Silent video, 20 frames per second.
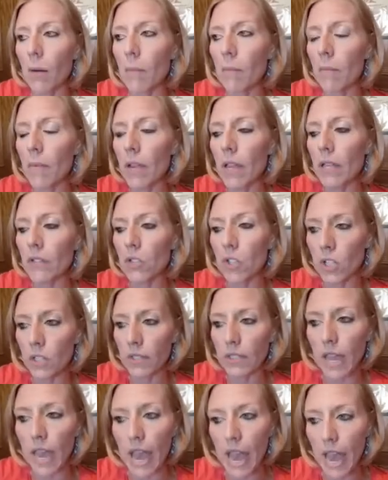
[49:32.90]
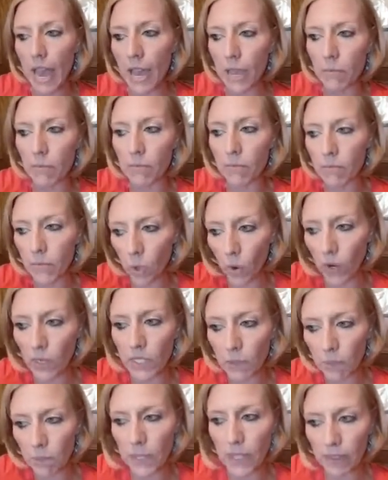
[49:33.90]
It's just that I'm going
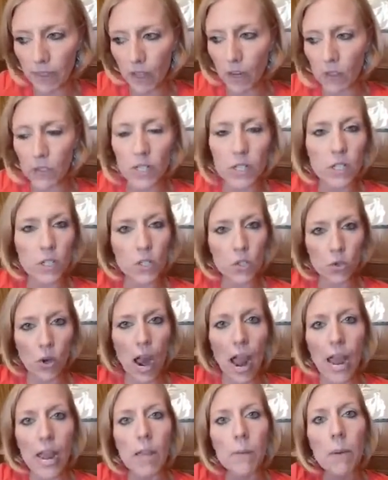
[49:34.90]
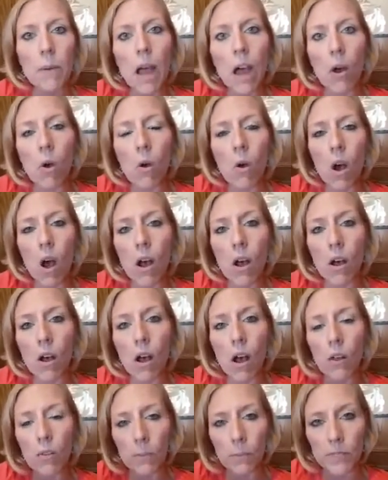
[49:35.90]
to be there to describe how
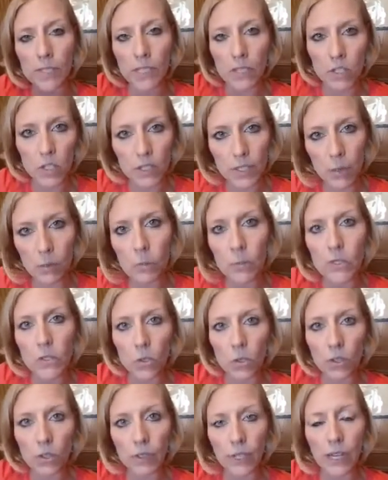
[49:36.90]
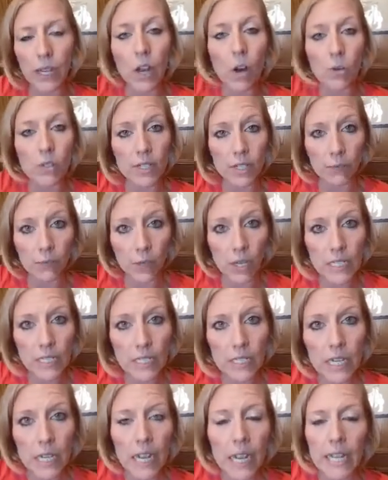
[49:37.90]
all the petitions that will be circulating are
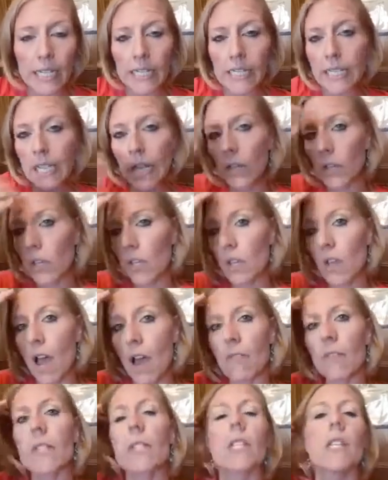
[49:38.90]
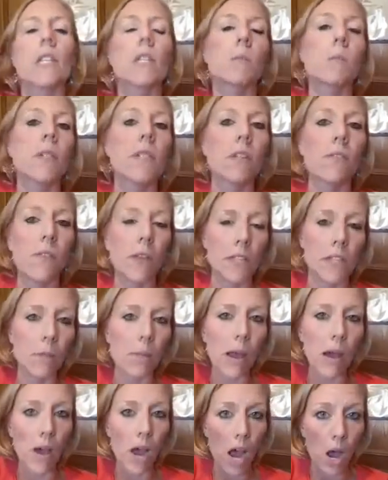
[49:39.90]
different, to tell you obviously the specifics
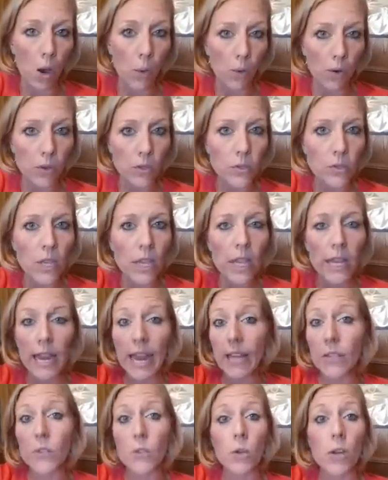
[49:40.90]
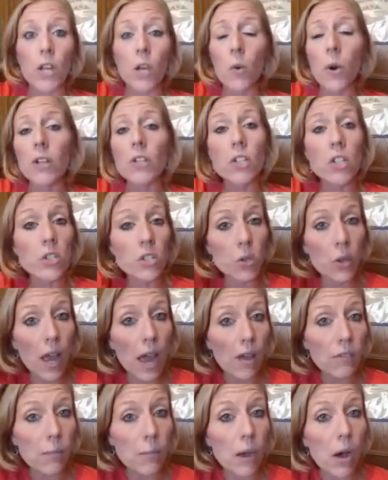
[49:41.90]
about ours, answer any questions you
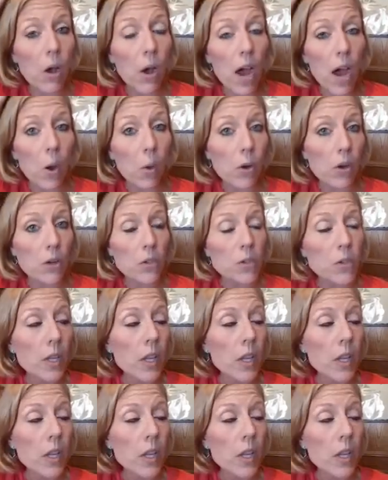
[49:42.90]
have about ours.